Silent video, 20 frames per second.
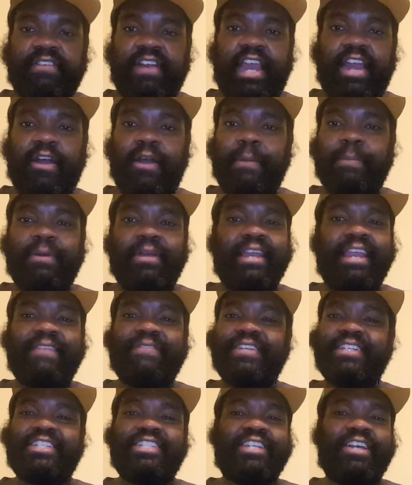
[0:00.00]
error, but
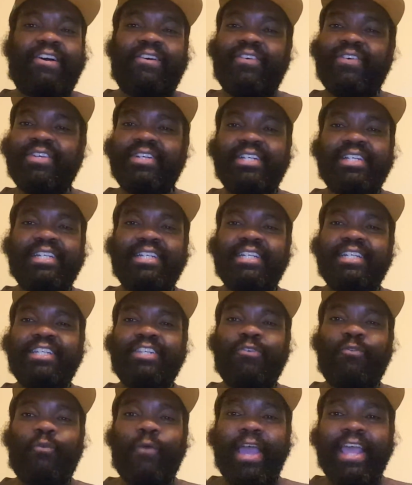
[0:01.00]
even so,
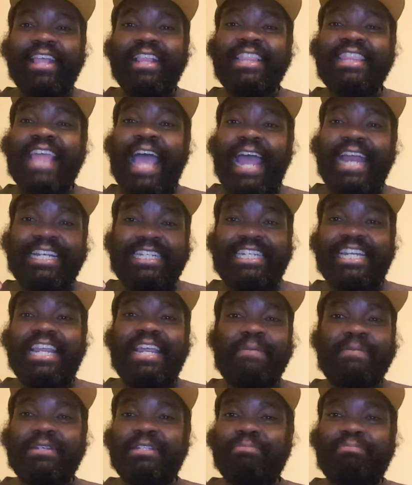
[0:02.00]
the way that
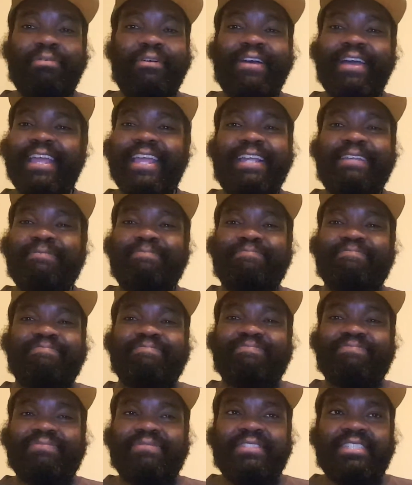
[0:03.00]
team is playing,
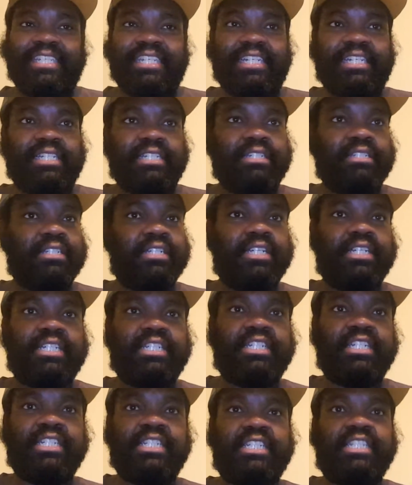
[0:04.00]
it's
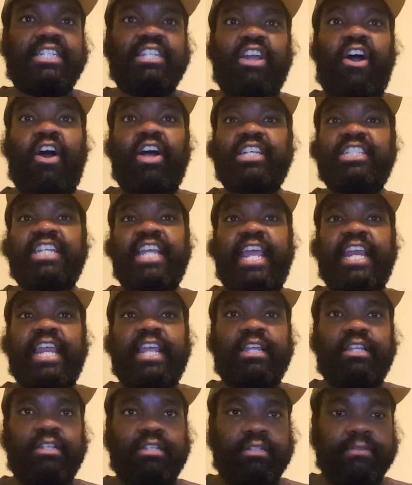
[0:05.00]
just
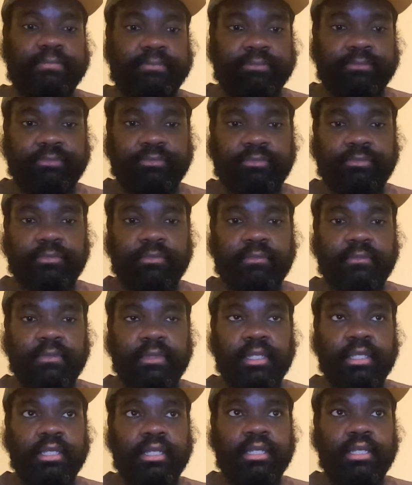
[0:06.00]
nauseating.
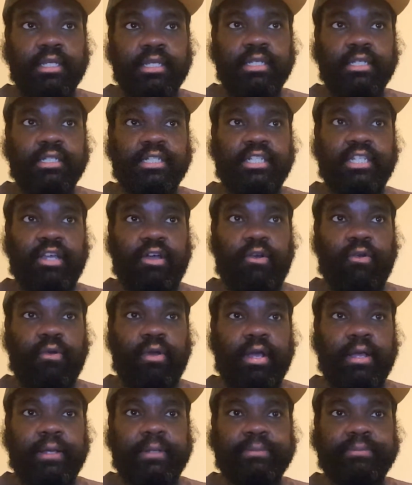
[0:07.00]

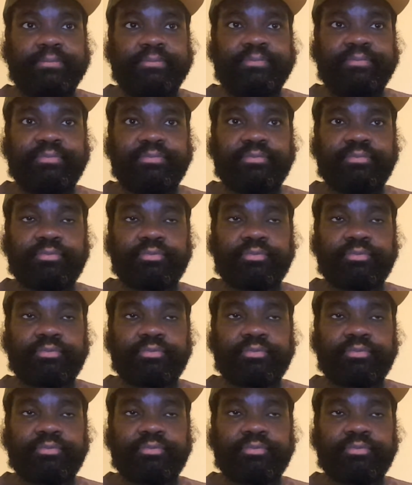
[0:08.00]
So